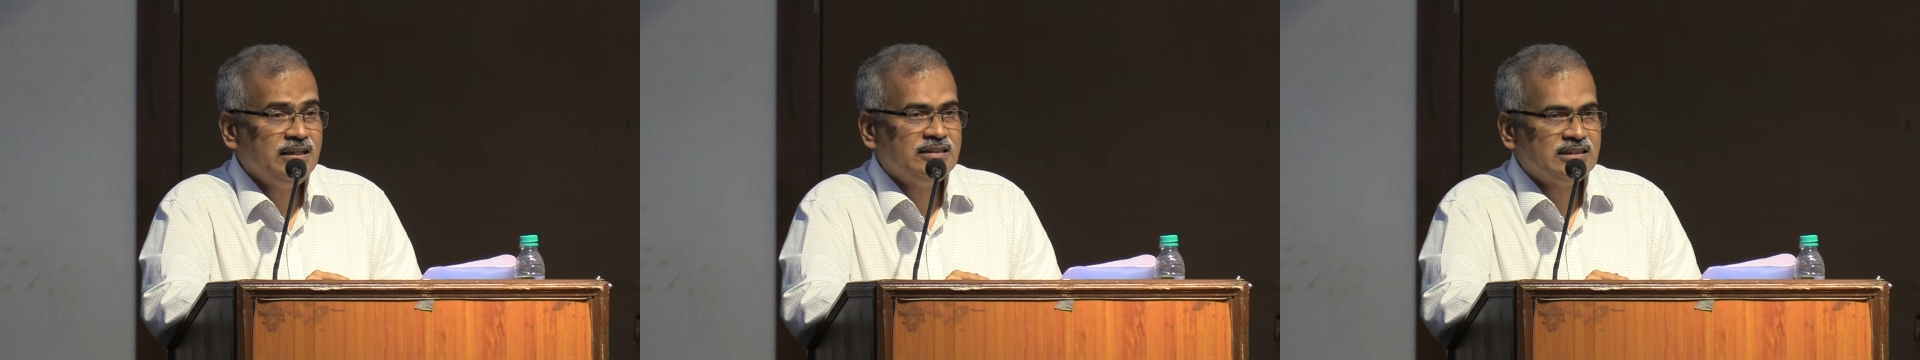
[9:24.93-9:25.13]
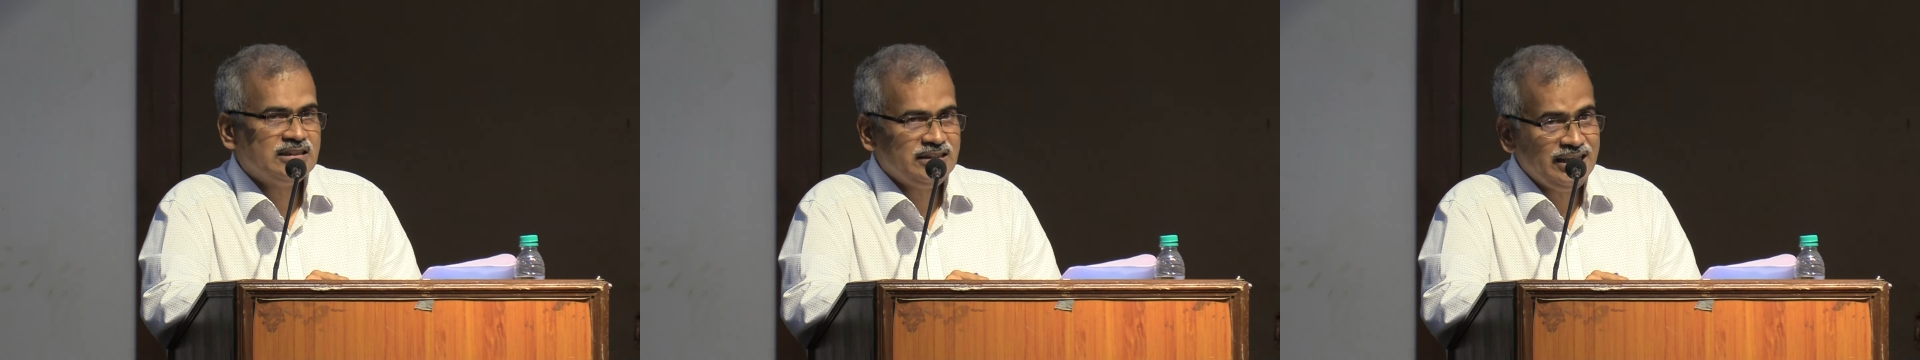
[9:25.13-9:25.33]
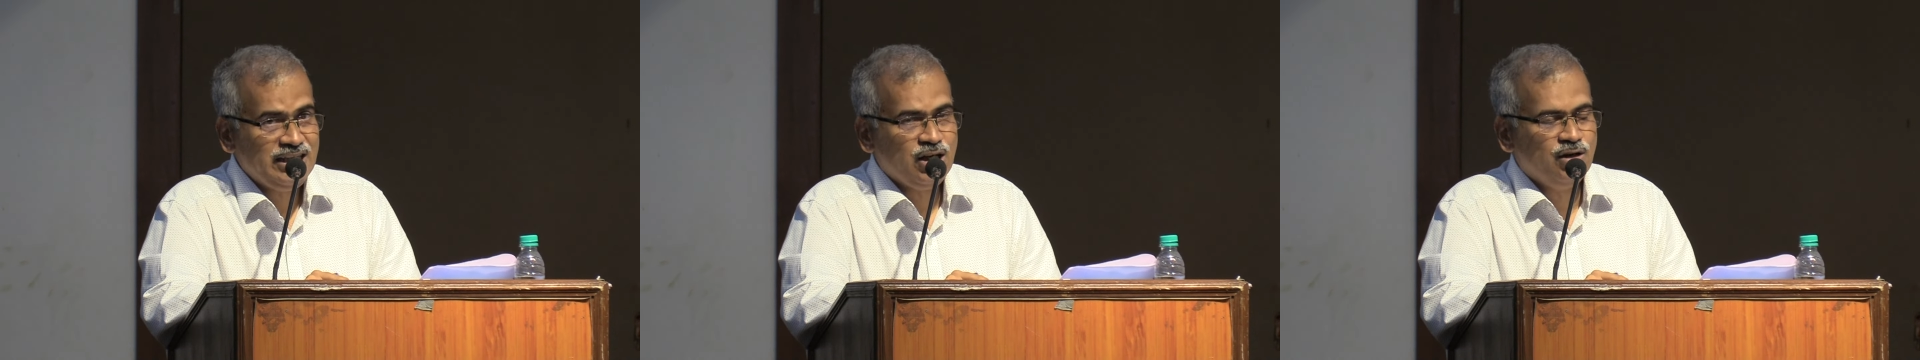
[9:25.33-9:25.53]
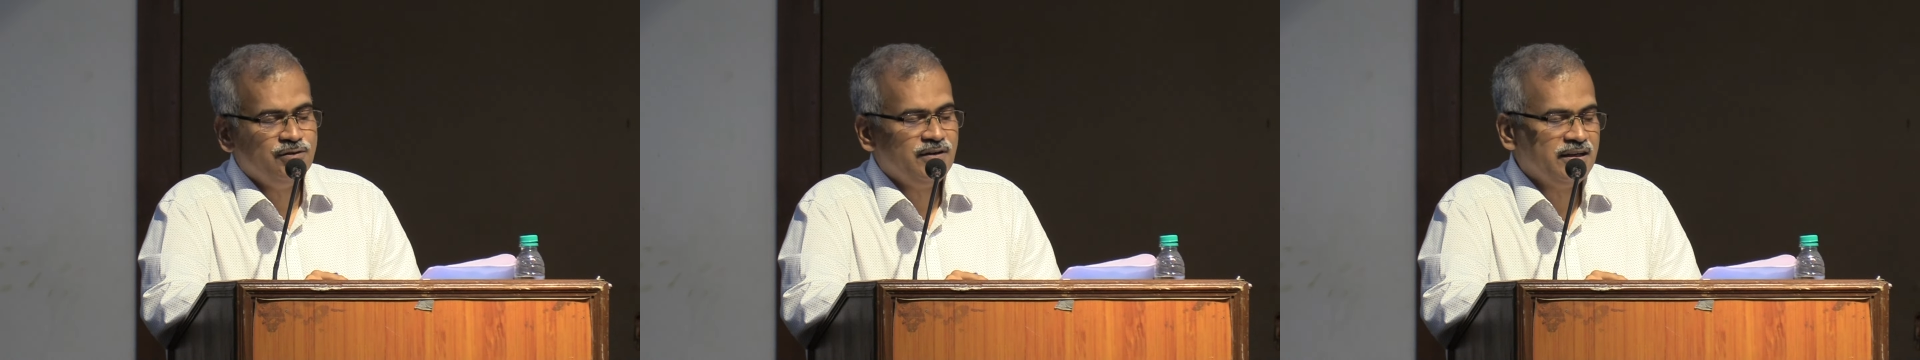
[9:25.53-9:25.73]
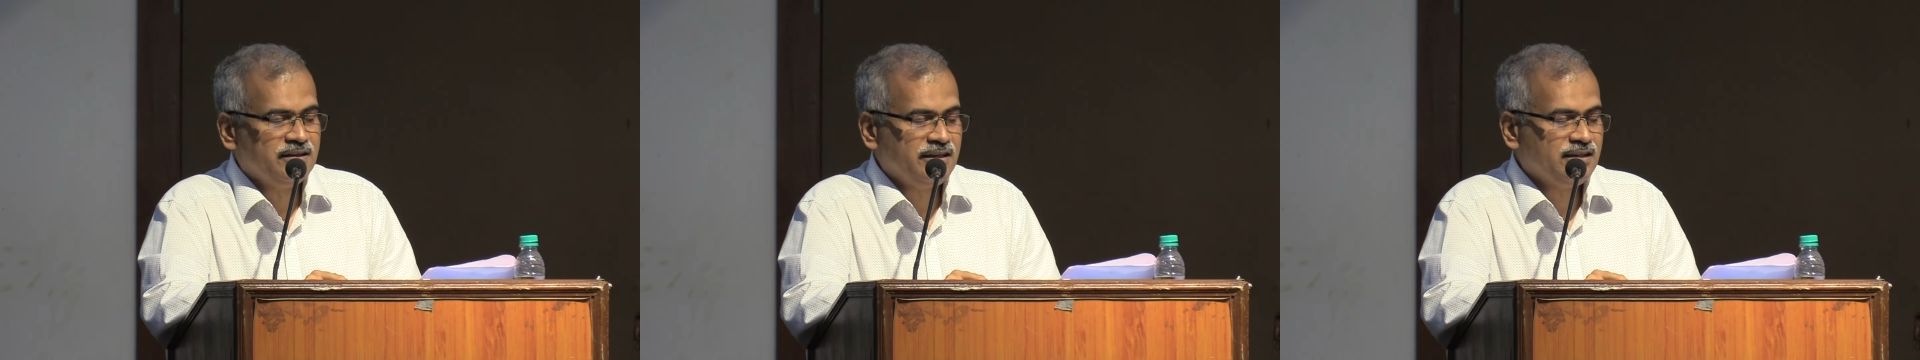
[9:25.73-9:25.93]
instead
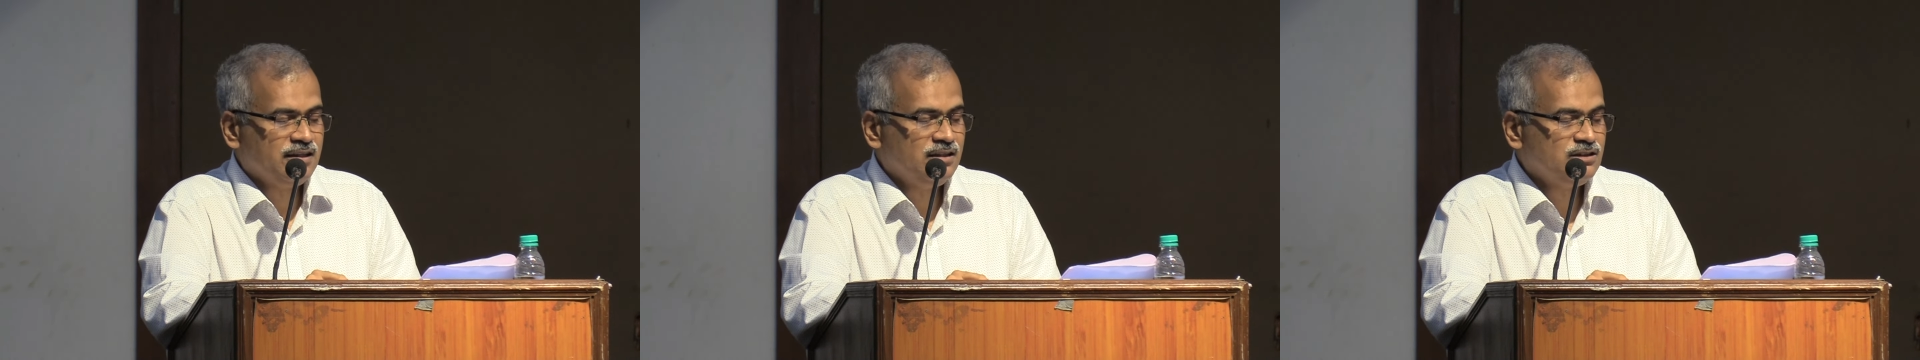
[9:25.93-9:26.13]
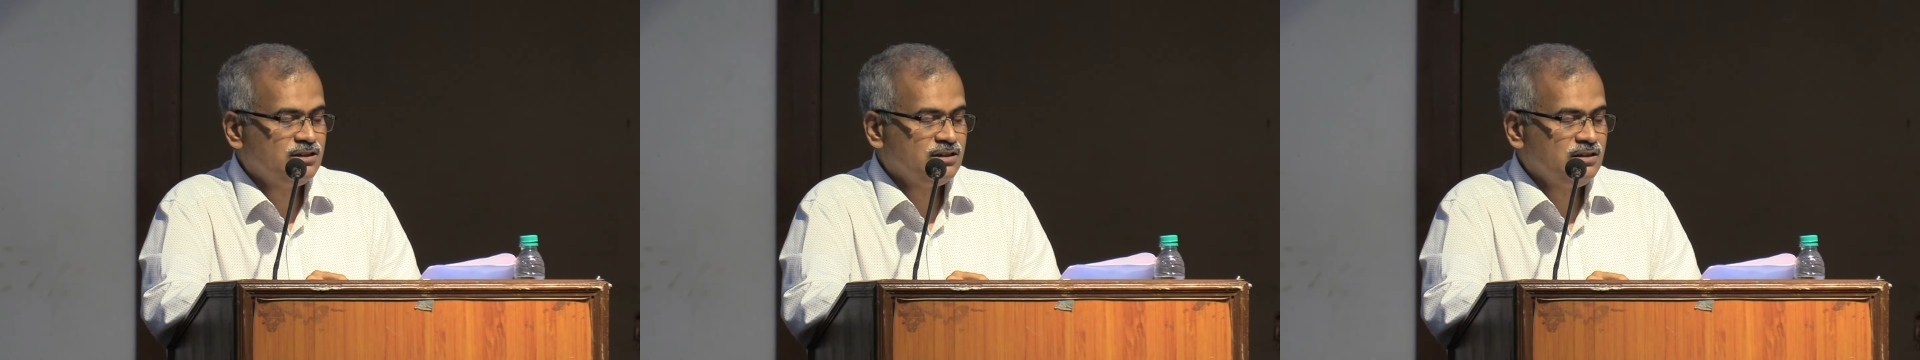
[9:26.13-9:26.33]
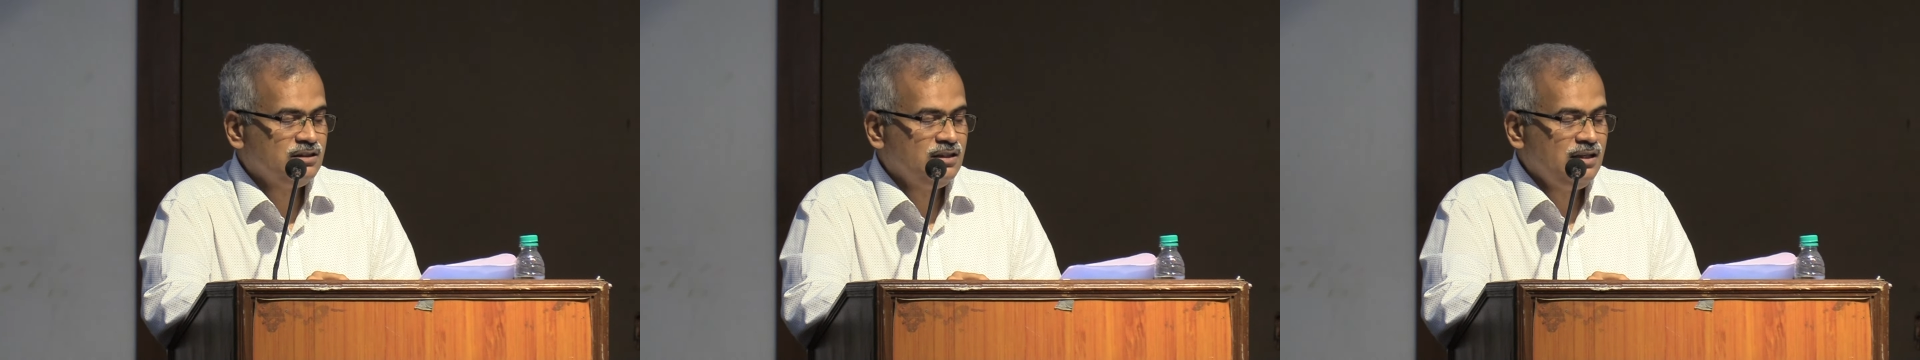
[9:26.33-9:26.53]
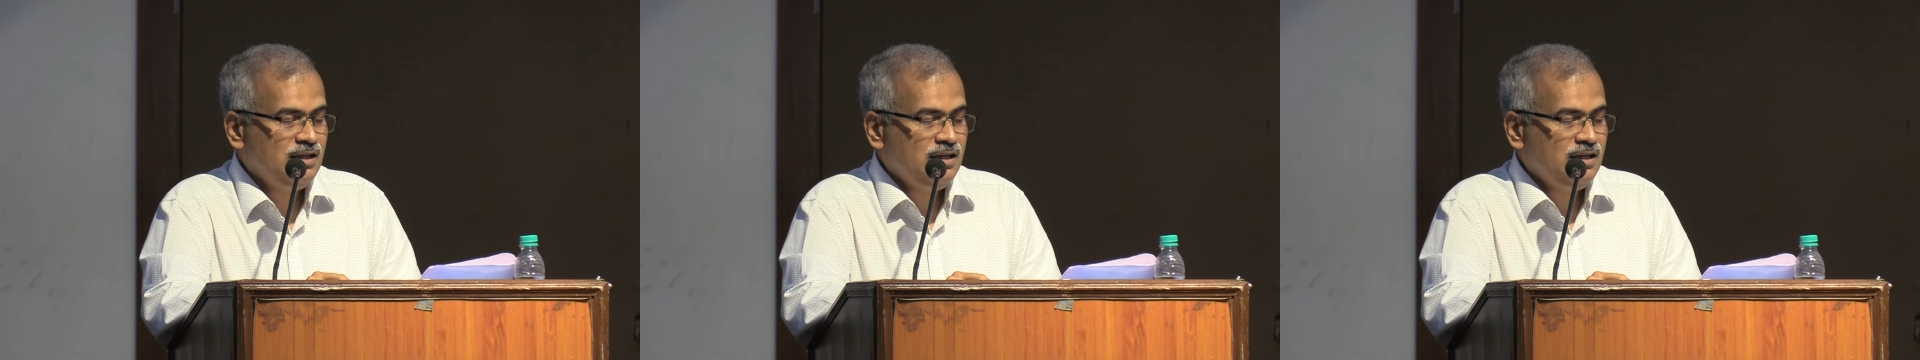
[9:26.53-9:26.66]
of agriculture,